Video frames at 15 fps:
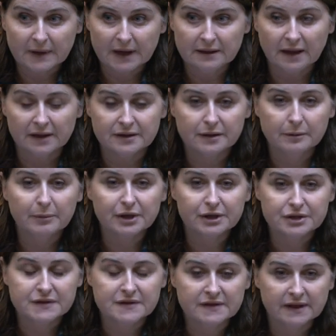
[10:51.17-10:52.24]
not an
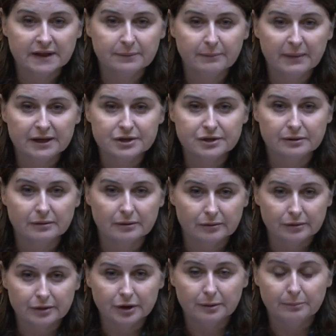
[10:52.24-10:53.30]
emergency measure
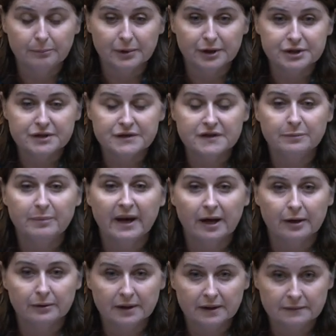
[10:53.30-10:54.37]
or an emergency
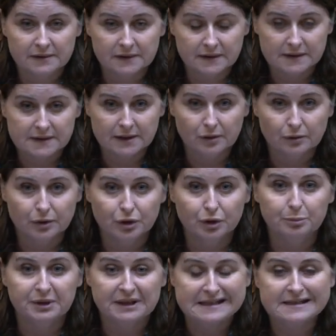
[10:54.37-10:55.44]
power given to the CRU,
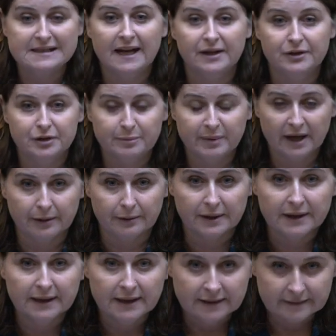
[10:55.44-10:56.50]
but a standard
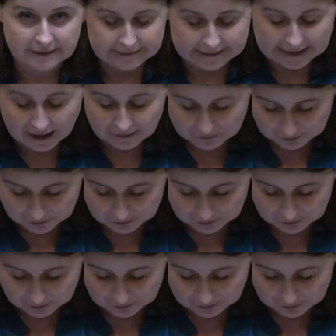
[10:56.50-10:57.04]
power that they have